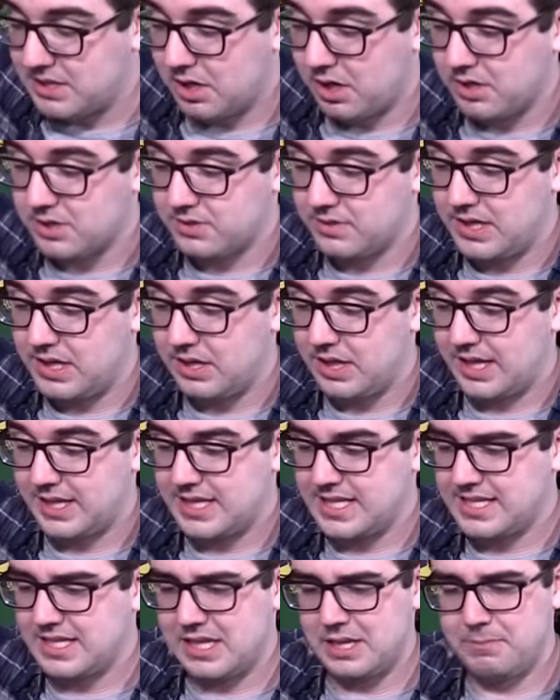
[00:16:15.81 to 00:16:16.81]
cars are in here. Like
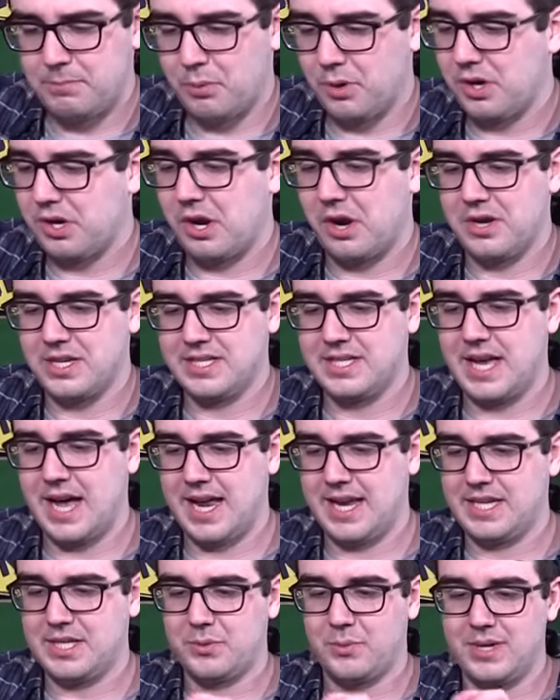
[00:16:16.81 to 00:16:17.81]
this Clint Boyer car is
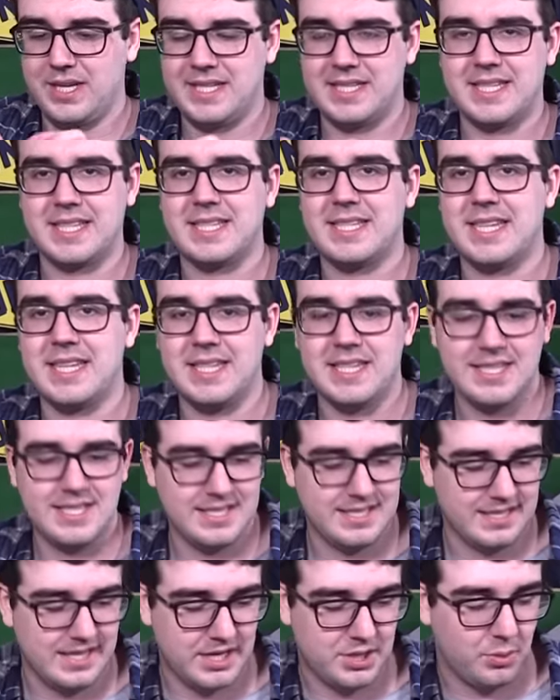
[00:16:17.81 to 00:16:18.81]
not a 2016. This
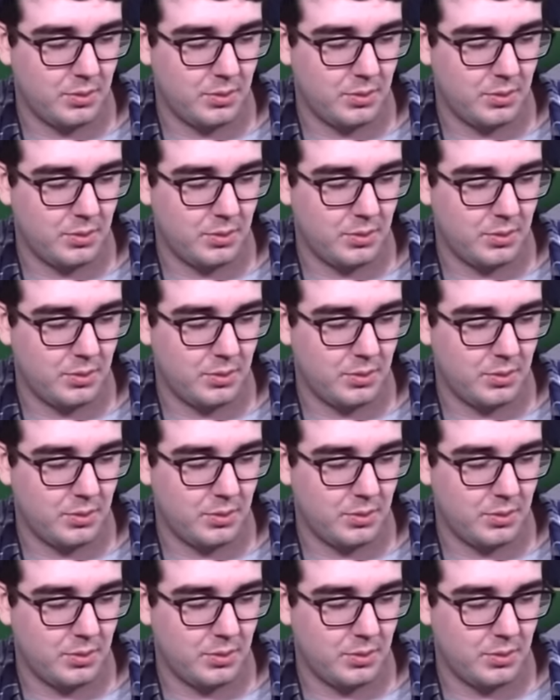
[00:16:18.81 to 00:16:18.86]
is a